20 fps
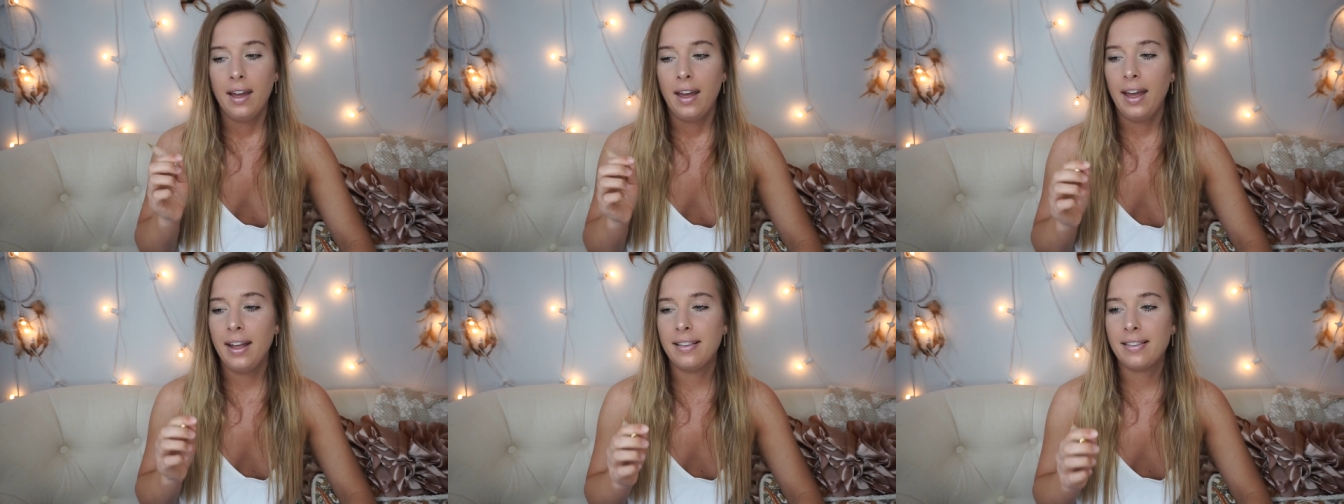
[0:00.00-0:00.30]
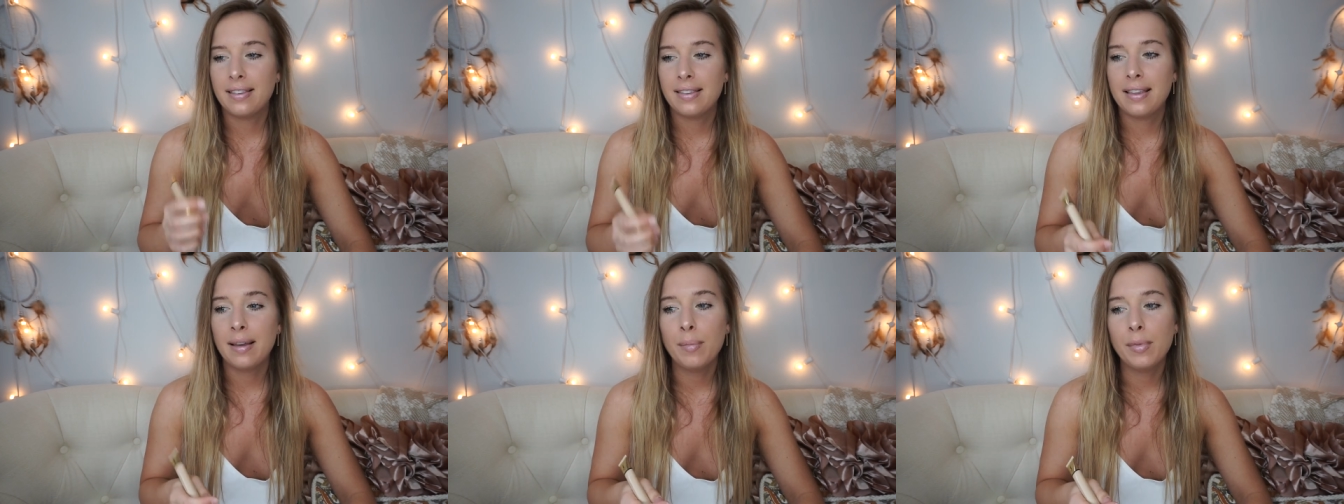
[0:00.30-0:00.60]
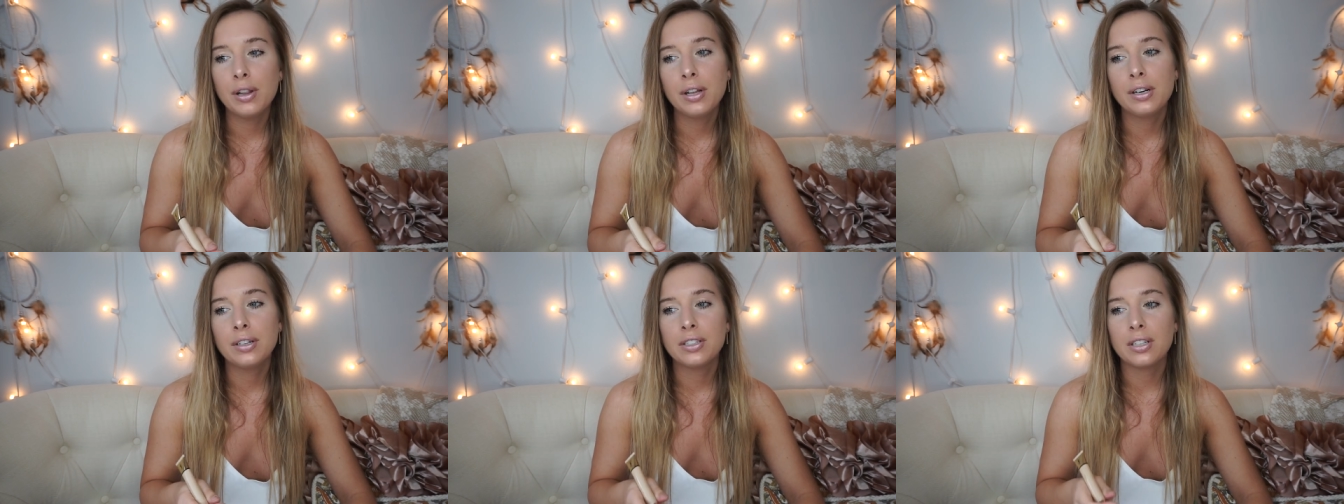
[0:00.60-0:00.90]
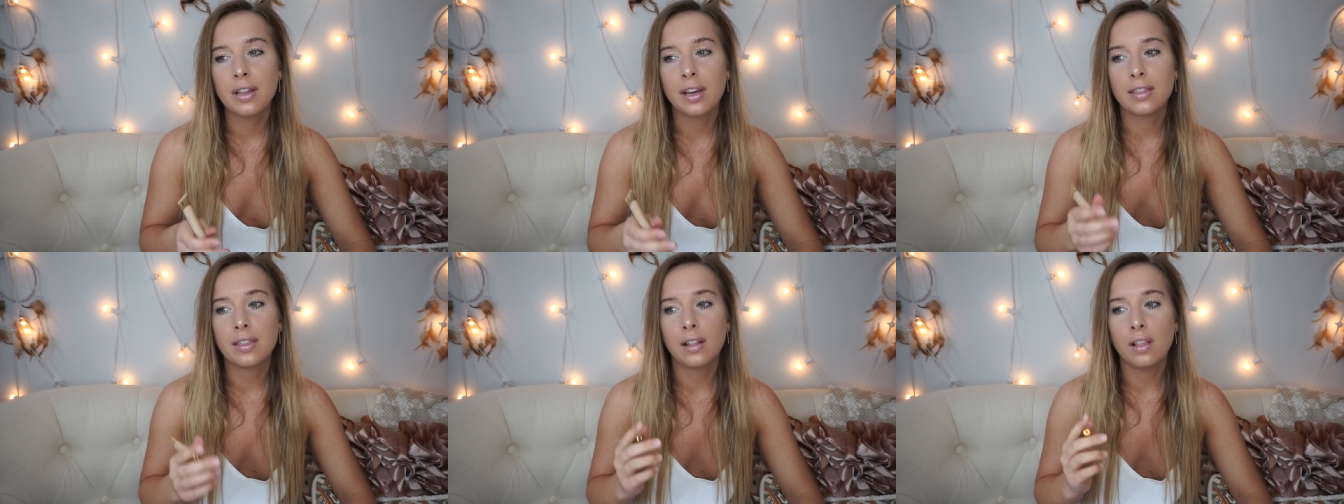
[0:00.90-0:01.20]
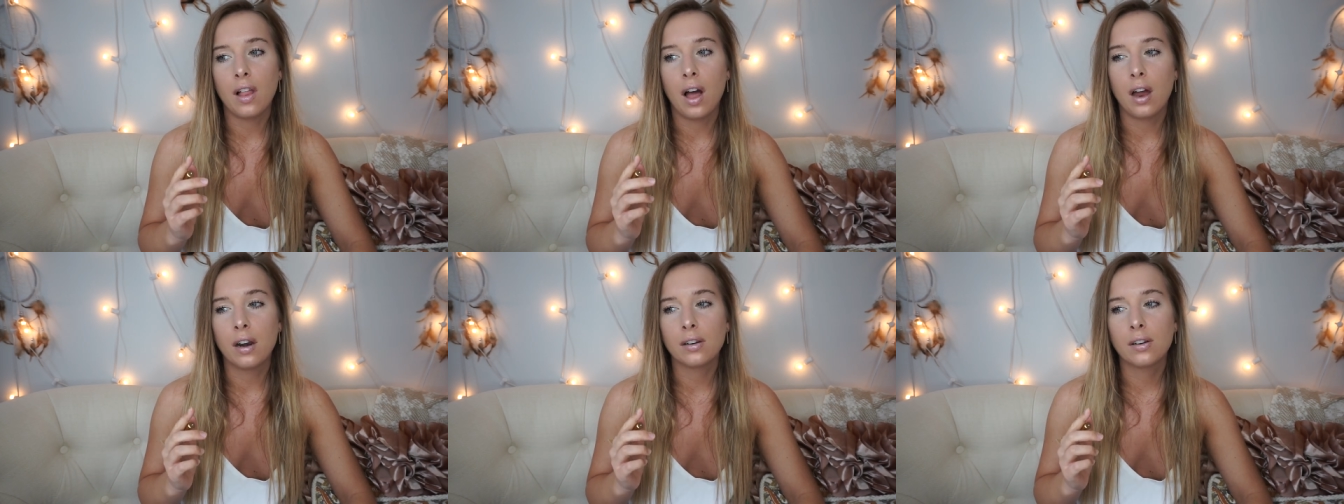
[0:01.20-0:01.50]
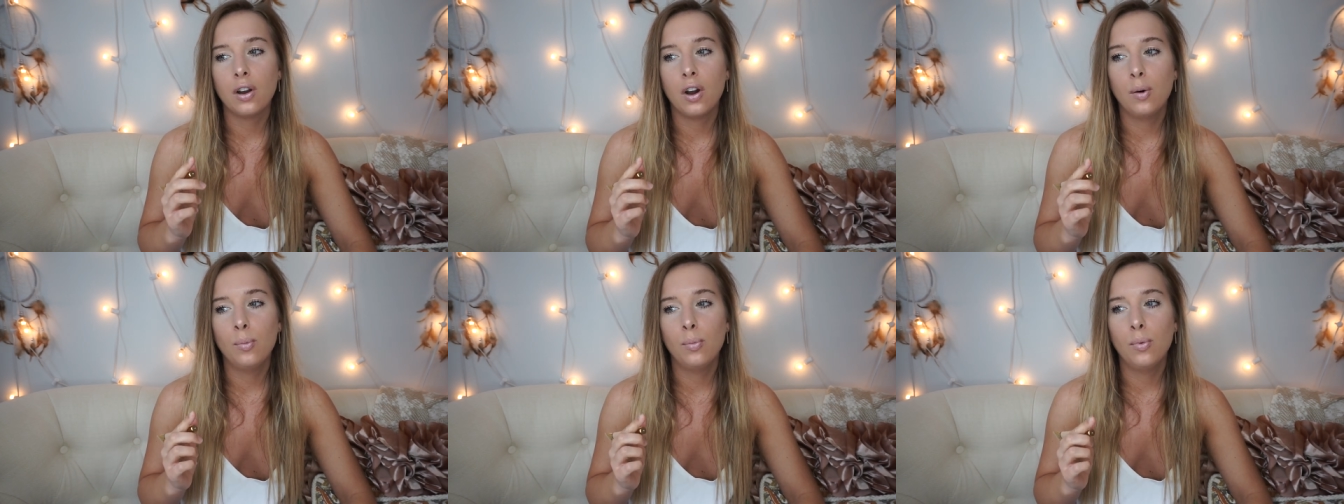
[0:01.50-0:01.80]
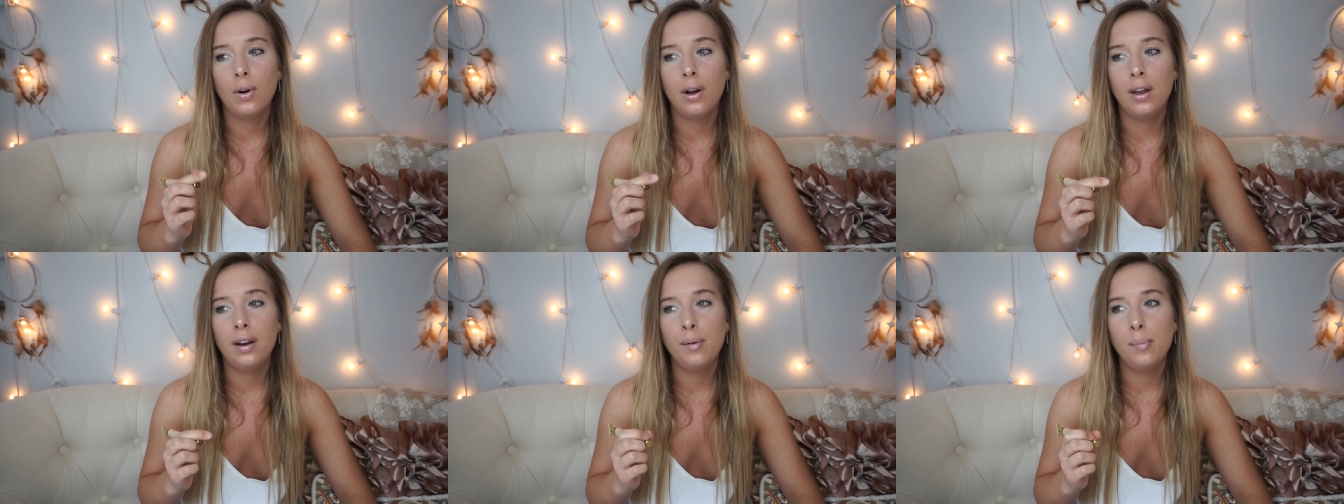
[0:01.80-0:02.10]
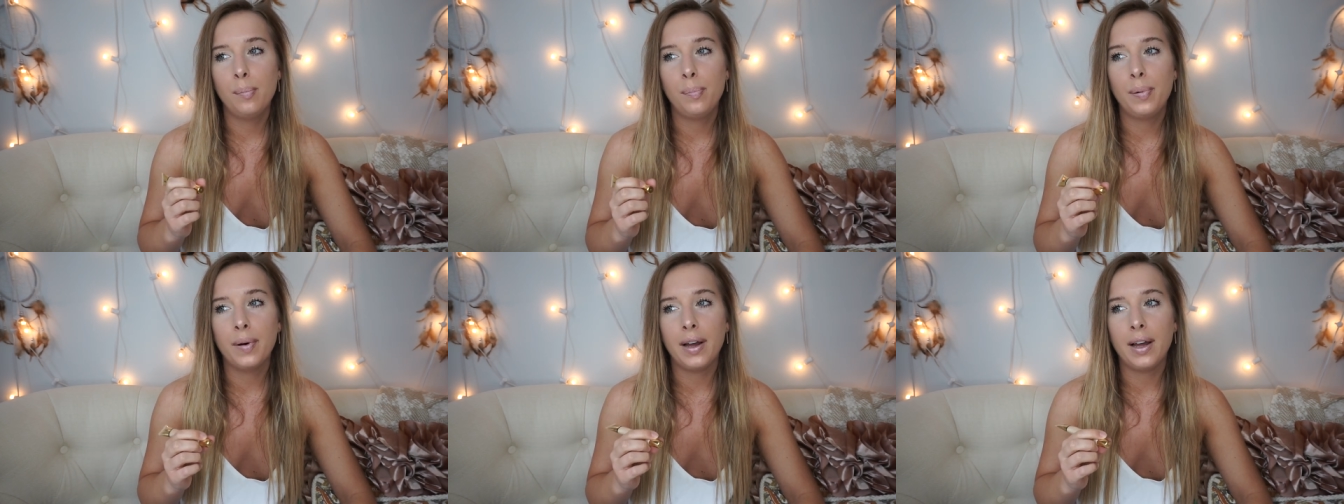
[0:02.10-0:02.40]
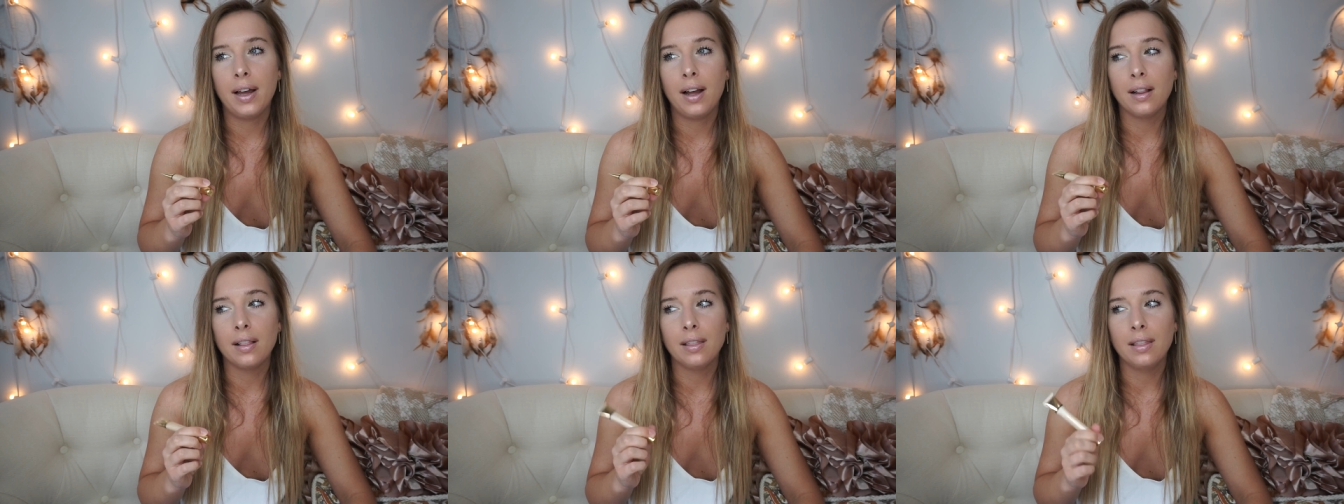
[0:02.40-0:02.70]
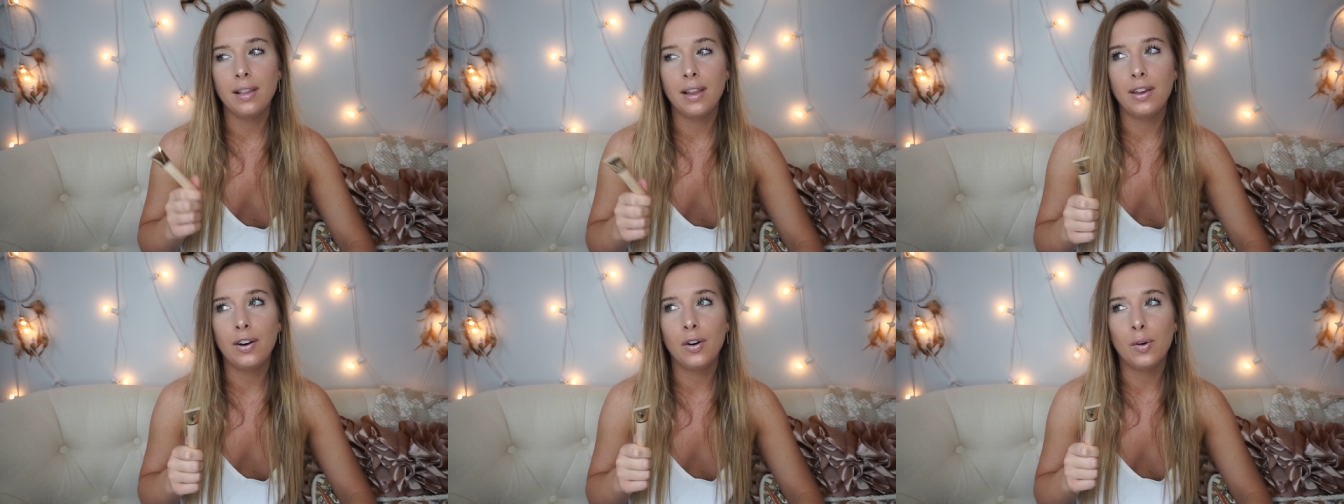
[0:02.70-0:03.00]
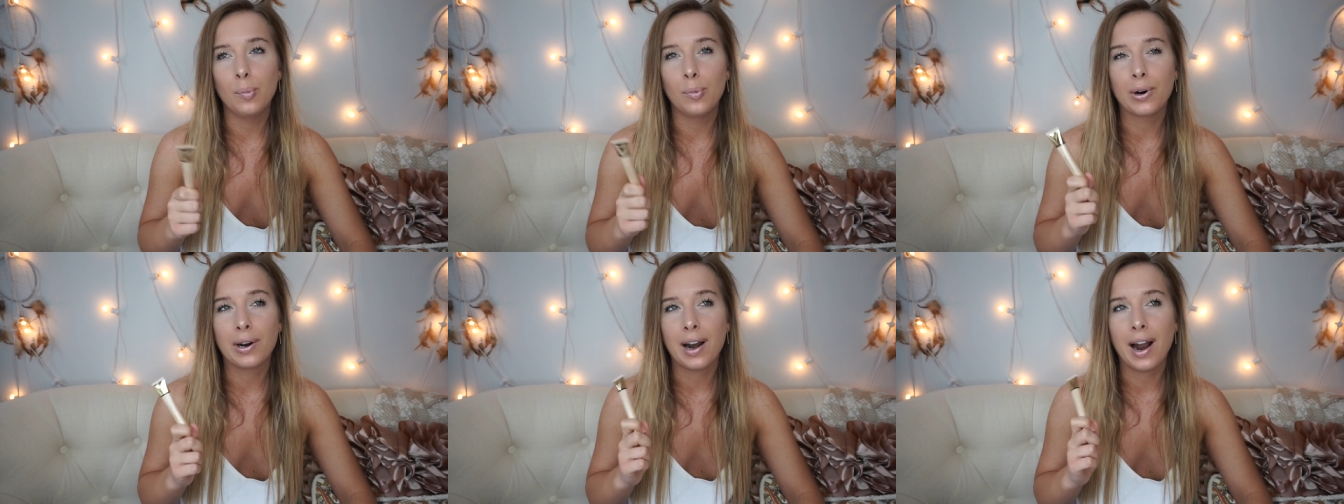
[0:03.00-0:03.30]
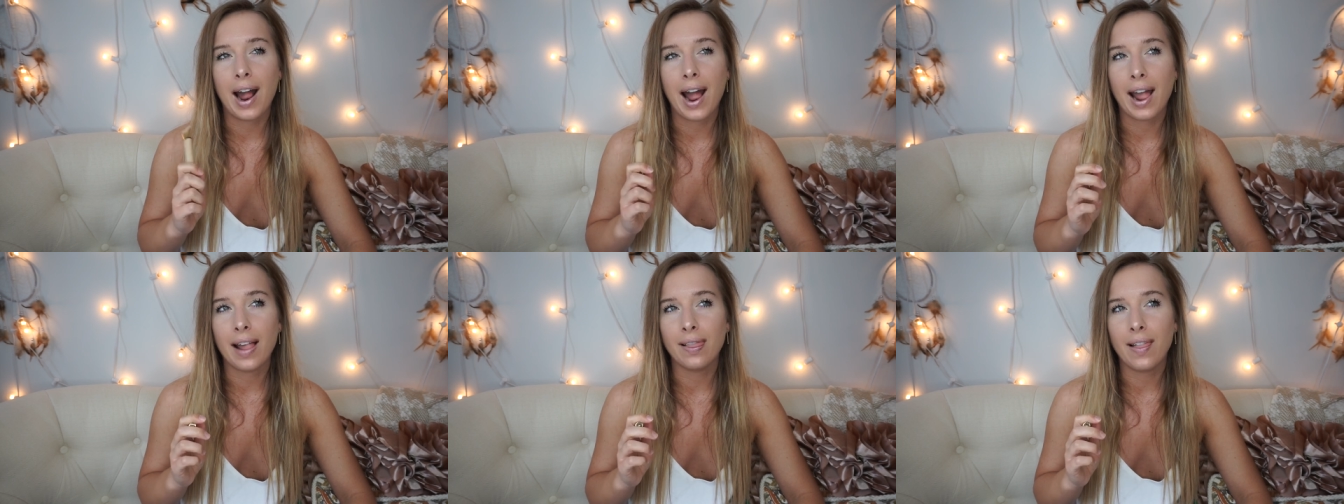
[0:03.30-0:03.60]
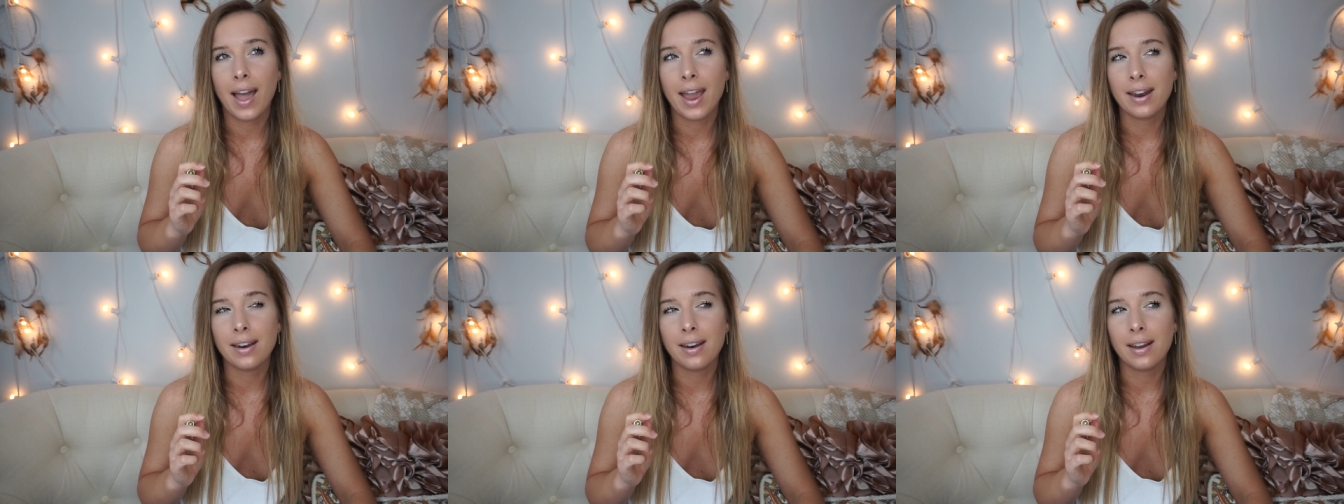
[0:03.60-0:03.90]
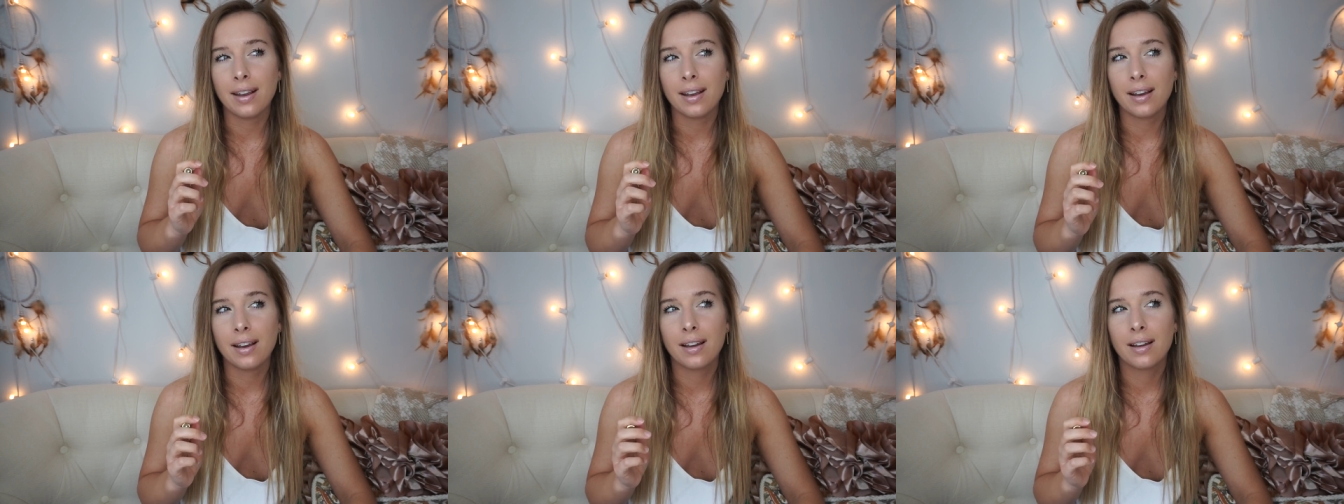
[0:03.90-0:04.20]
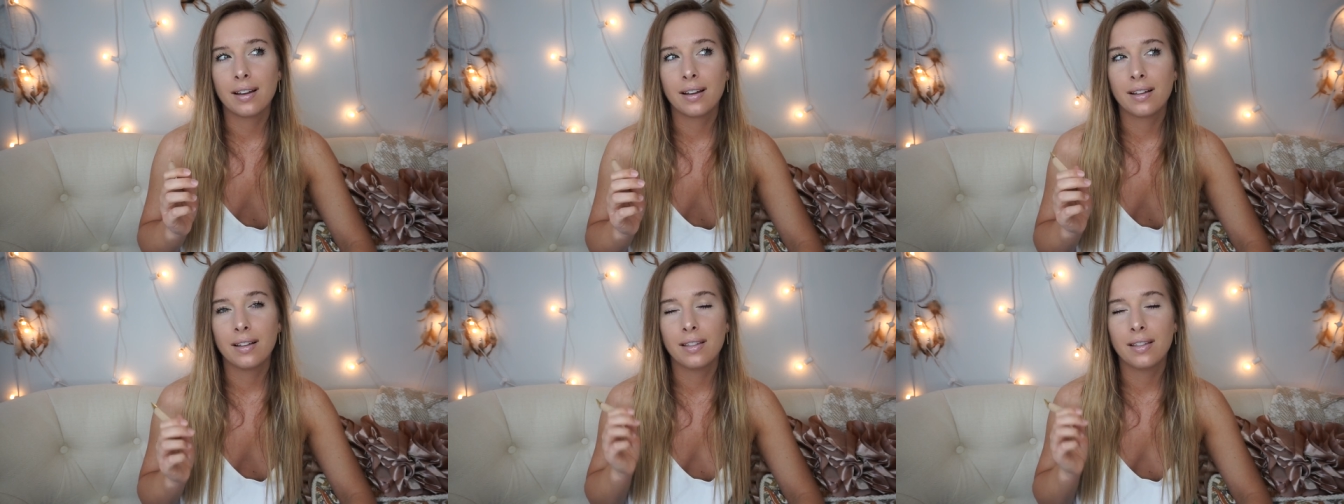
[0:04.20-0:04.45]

It's similar to like the Lancome one but a little more highlighting